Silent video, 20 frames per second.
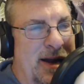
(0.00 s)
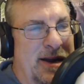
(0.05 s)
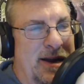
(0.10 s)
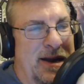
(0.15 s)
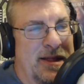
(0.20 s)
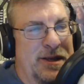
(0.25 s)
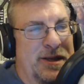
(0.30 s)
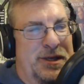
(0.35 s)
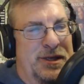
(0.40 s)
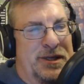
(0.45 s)
and
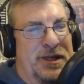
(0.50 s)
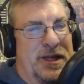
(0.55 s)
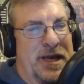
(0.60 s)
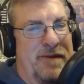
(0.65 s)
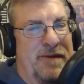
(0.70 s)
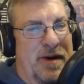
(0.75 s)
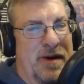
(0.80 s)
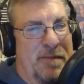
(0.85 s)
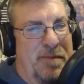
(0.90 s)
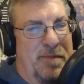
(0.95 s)
let's just leave
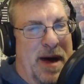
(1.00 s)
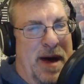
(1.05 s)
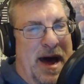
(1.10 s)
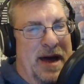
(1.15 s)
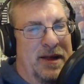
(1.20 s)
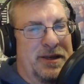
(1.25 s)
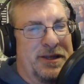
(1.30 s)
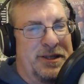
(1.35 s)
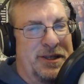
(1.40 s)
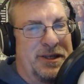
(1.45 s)
a
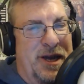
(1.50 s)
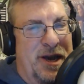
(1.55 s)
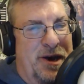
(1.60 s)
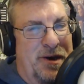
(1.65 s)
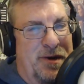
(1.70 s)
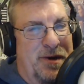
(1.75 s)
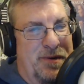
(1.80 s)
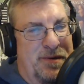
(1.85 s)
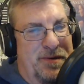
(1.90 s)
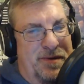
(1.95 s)
pile of
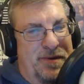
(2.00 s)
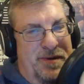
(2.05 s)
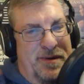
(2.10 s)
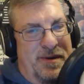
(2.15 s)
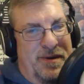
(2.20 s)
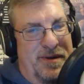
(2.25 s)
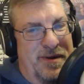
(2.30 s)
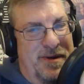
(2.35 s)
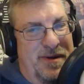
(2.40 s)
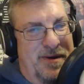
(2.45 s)
snow.
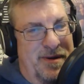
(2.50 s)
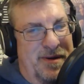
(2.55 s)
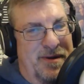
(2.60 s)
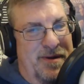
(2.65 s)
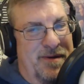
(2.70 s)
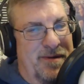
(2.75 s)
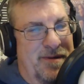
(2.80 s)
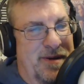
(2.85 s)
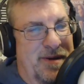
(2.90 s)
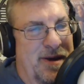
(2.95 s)

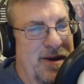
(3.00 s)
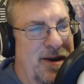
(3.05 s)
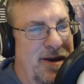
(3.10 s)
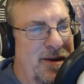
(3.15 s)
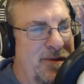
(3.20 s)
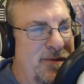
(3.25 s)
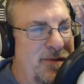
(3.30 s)
Yeah,